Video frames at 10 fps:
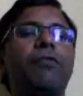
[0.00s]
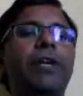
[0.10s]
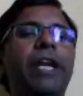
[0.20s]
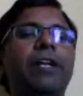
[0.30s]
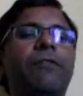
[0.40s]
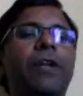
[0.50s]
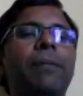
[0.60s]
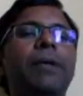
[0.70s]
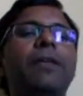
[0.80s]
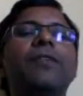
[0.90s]
a data frame
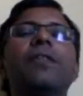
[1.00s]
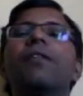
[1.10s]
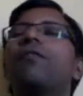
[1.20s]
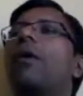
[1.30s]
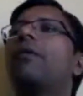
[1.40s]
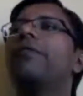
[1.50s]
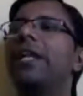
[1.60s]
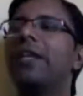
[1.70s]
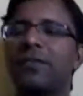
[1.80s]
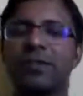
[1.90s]
is in the form of a list.